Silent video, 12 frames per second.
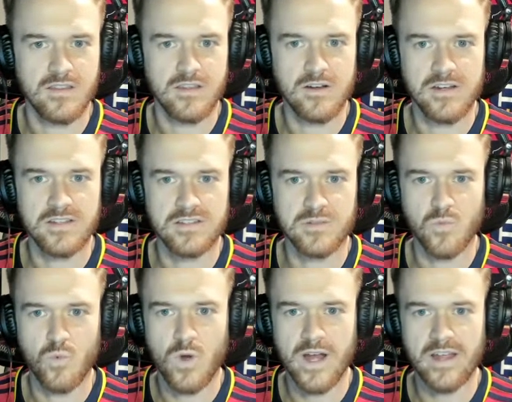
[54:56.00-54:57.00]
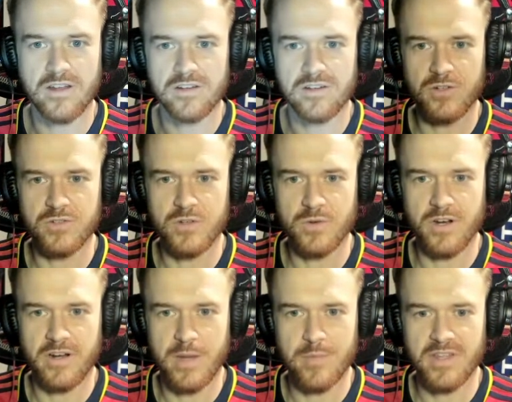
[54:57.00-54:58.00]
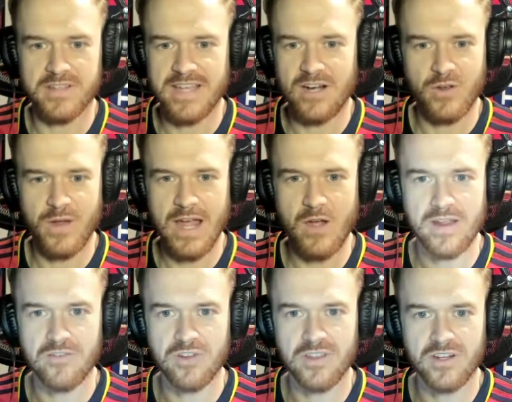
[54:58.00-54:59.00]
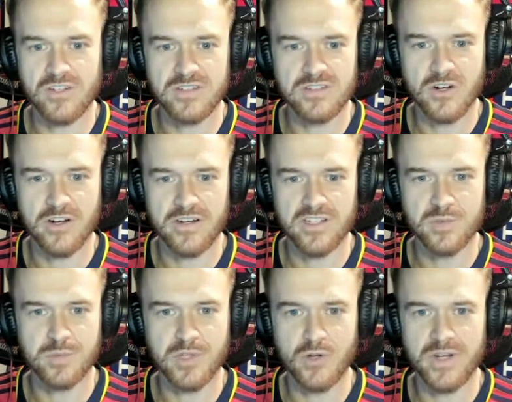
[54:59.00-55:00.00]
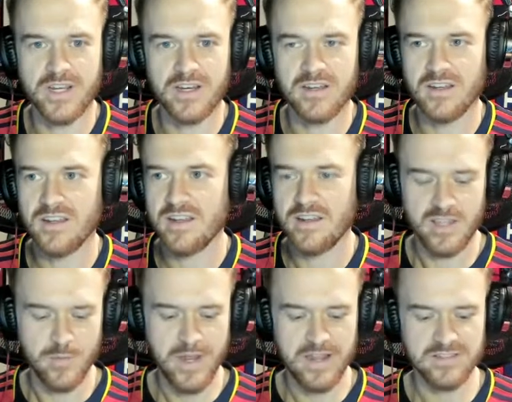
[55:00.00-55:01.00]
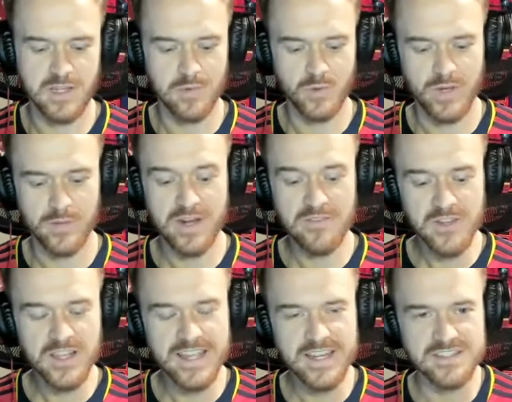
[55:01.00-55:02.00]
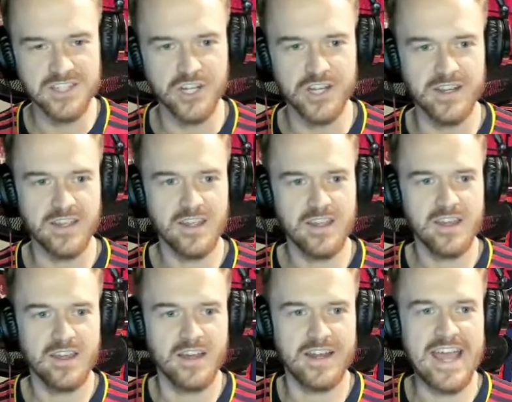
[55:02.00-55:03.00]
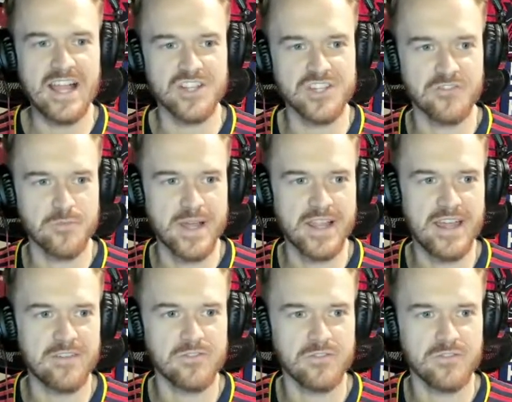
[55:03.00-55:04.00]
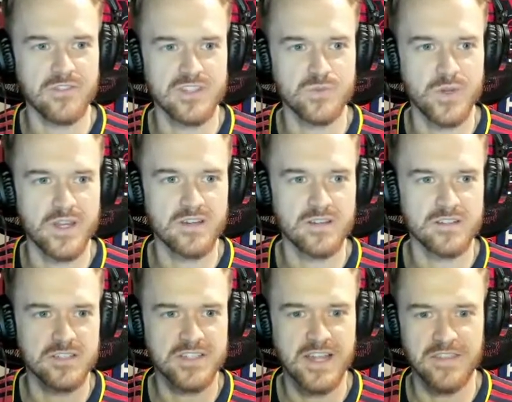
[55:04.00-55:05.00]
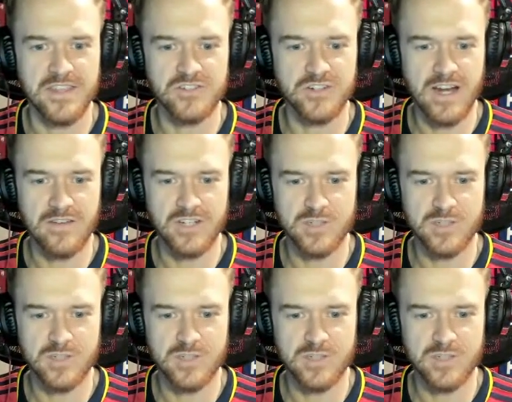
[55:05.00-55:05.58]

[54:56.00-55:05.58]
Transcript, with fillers: There is some wild news going on MLS. I don't know how everything just started exploding in the past couple of weeks, but I feel like it's a good analogy for my life this week. Just kind of, things are kind of